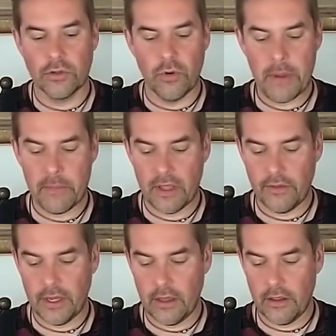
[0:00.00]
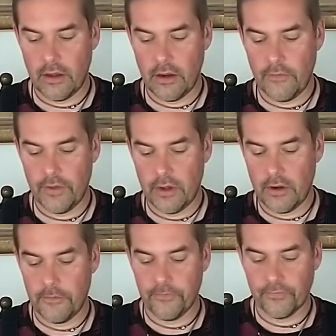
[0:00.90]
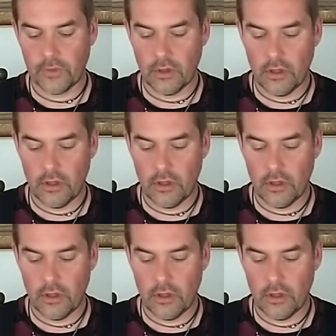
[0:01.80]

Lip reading: Because remember, the